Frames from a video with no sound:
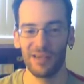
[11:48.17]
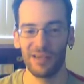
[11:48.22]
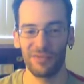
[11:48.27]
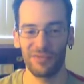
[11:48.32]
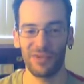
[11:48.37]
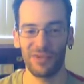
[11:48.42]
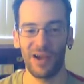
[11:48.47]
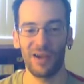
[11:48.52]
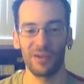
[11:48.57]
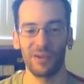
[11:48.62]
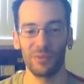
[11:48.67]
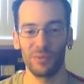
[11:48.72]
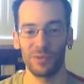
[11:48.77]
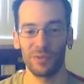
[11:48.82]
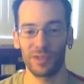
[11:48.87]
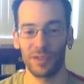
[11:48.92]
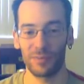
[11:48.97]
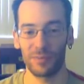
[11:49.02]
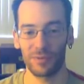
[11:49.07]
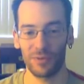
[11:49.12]
if
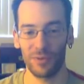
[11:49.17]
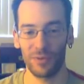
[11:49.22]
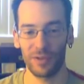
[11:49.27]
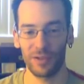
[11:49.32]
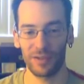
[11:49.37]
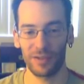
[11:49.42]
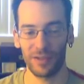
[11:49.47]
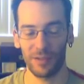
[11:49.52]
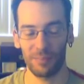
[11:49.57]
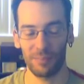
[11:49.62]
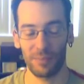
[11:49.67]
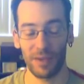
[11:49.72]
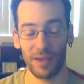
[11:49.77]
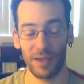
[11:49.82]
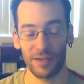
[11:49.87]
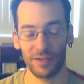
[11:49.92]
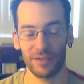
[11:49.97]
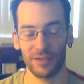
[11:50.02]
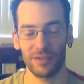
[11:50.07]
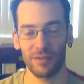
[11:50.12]
Hollywood keeps going at that
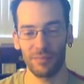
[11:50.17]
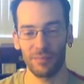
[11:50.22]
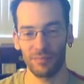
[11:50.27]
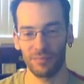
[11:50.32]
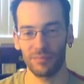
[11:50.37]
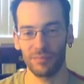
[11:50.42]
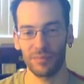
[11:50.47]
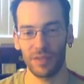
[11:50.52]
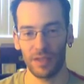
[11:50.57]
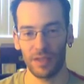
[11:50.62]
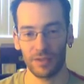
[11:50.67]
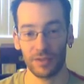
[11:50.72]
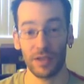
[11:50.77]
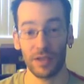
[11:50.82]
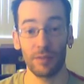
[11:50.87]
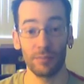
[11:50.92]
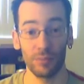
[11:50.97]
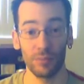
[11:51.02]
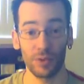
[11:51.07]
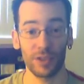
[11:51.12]
pace, and
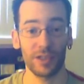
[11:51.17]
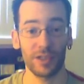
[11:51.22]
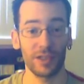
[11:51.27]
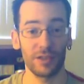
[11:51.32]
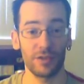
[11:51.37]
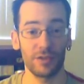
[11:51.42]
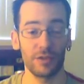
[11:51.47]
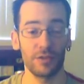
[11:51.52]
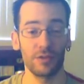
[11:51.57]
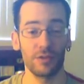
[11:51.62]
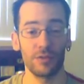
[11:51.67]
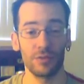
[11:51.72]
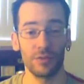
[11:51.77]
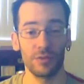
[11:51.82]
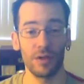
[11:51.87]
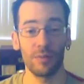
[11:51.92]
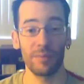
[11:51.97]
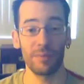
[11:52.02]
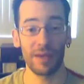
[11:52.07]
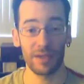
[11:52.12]
I'm looking at
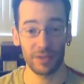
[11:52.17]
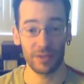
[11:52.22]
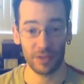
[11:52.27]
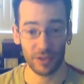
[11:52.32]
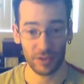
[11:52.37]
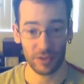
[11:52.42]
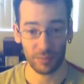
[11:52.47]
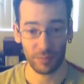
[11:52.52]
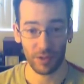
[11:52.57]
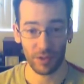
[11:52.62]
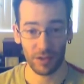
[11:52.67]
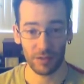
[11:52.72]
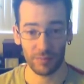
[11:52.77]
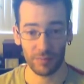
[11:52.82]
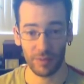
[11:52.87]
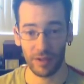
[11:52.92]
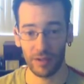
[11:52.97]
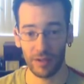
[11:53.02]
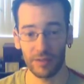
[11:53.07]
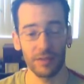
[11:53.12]
you, Amazing
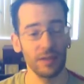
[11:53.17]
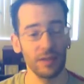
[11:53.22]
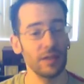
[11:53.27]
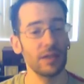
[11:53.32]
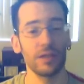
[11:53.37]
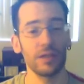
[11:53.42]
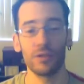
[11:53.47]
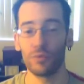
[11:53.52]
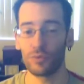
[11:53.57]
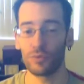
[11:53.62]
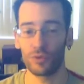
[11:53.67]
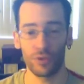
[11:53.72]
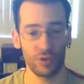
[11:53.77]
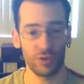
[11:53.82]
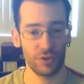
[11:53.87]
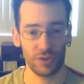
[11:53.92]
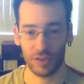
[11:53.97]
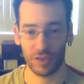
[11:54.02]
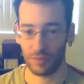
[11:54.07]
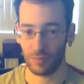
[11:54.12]
Spider-Man. You
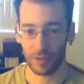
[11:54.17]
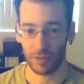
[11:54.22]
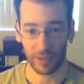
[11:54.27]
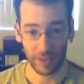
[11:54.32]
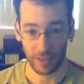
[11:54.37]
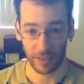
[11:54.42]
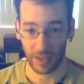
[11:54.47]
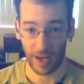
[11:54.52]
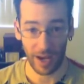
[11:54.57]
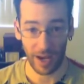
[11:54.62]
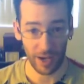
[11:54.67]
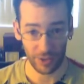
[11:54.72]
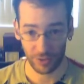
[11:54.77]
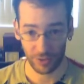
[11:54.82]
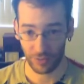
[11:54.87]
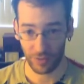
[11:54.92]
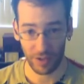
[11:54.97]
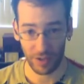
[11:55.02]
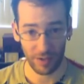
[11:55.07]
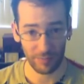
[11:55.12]
just seem like a
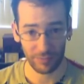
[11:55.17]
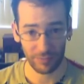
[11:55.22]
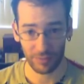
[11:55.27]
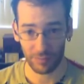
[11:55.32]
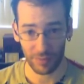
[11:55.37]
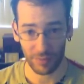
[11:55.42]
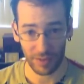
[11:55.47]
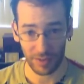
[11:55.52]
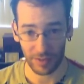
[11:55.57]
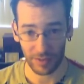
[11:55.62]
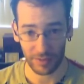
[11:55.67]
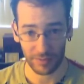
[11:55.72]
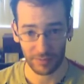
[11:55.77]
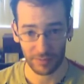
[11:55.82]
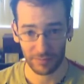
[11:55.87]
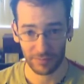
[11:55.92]
cash grab to me.